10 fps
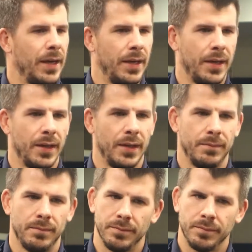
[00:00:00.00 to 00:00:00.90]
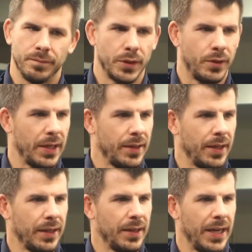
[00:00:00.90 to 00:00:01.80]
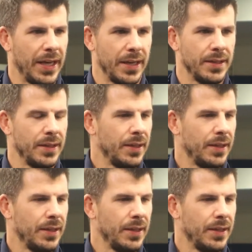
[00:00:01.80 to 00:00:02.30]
Uh, so I think that